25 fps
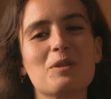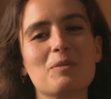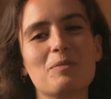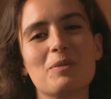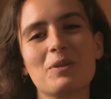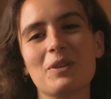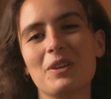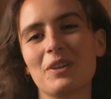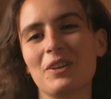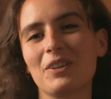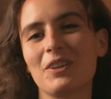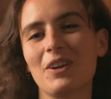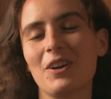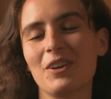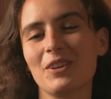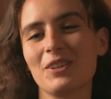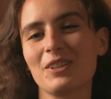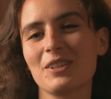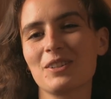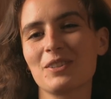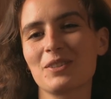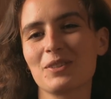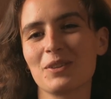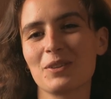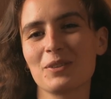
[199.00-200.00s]
We're putting our heart and
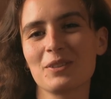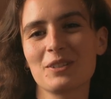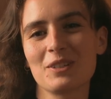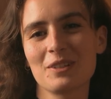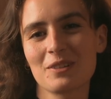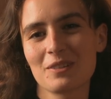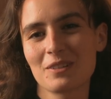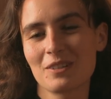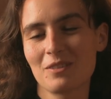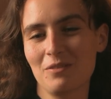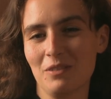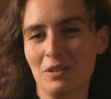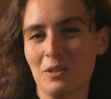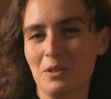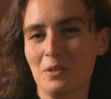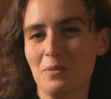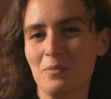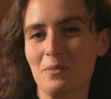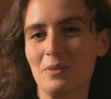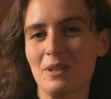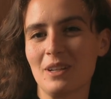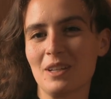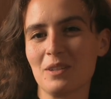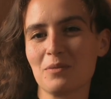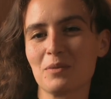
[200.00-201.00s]
soul into this film,
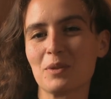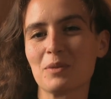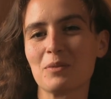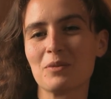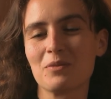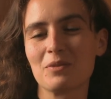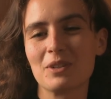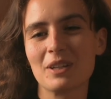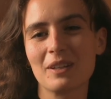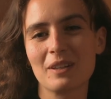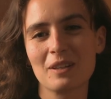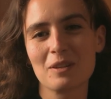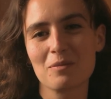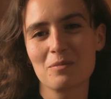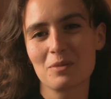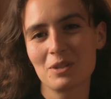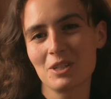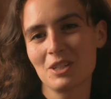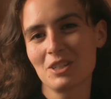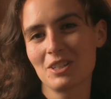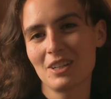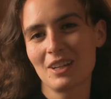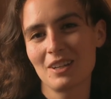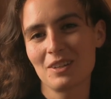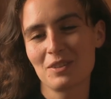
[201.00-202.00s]
and we would really
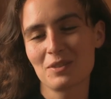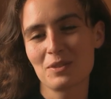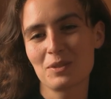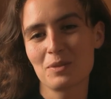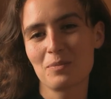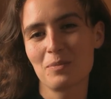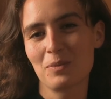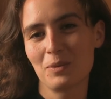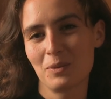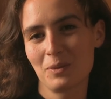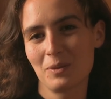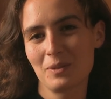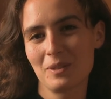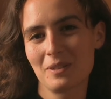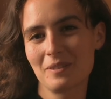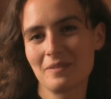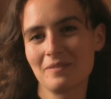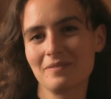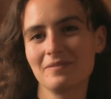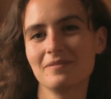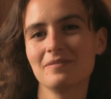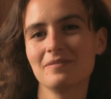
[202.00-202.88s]
appreciate your support.